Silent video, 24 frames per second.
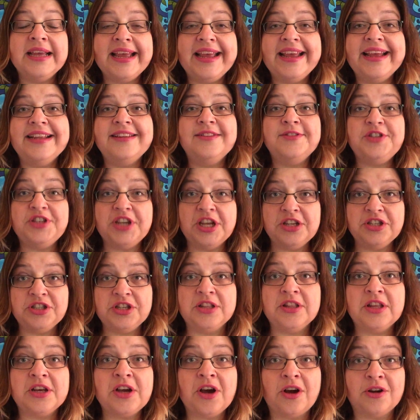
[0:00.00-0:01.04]
in
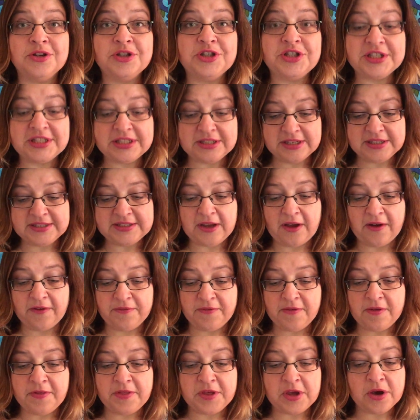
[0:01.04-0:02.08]
changing the consciousness of
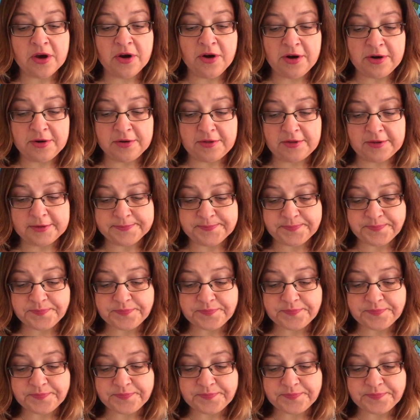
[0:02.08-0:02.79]
the earth.